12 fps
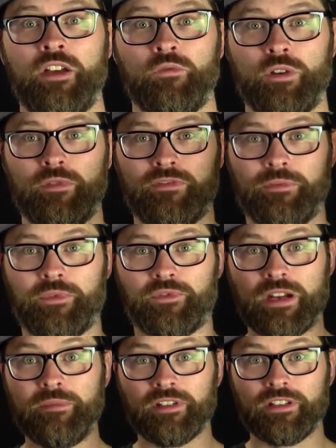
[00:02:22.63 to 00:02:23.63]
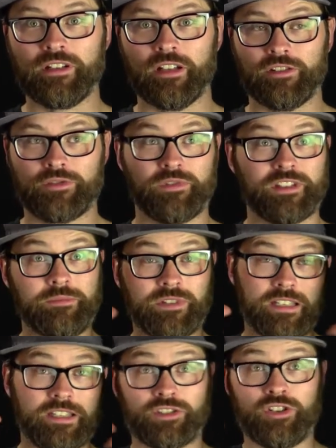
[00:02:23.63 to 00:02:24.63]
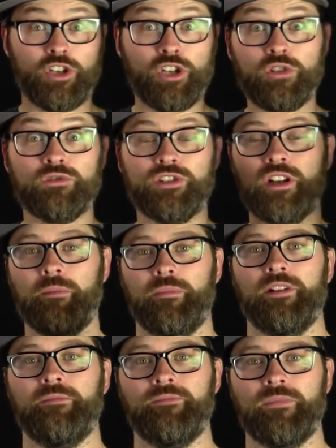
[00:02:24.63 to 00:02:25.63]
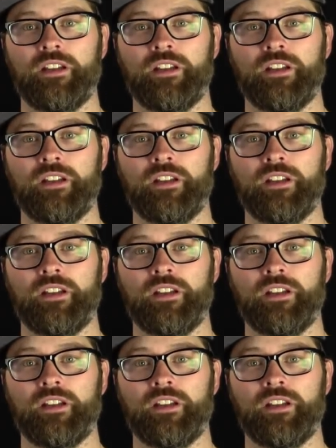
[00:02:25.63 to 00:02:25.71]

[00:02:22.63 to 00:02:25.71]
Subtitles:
We went from $3 million, which seems like this huge number.